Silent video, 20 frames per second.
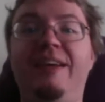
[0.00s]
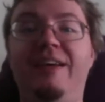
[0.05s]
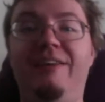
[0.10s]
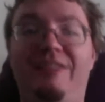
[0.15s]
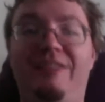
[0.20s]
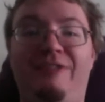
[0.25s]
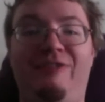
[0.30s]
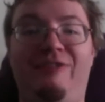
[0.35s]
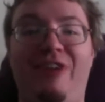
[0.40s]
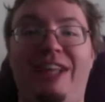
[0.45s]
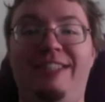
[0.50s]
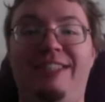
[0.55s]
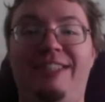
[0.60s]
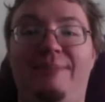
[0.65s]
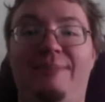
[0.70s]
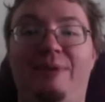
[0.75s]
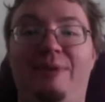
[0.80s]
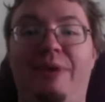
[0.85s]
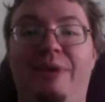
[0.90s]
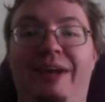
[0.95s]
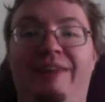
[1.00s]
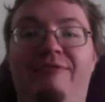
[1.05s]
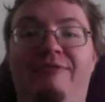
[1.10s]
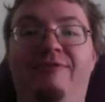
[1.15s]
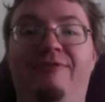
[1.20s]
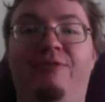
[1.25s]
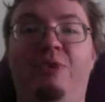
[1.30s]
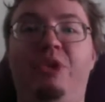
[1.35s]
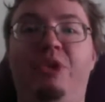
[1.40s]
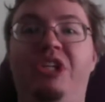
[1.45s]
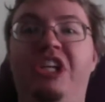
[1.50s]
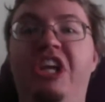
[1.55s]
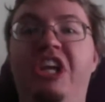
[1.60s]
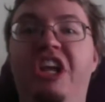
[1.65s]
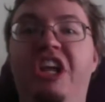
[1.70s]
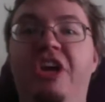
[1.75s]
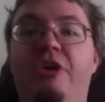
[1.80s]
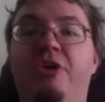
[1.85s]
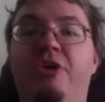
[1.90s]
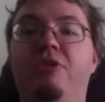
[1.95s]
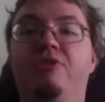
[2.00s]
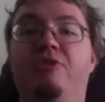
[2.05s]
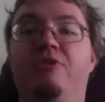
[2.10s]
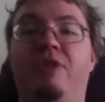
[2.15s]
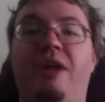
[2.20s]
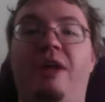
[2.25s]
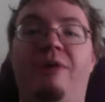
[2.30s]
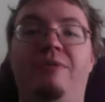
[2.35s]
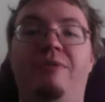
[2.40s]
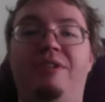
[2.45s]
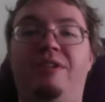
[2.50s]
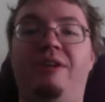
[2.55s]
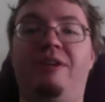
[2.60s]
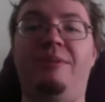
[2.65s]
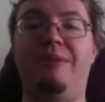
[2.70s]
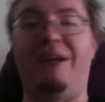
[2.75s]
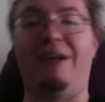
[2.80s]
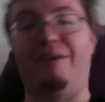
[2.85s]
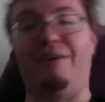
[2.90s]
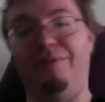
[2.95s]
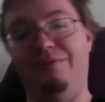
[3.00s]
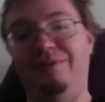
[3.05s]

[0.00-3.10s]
the fans have been waiting for years for that one to come out.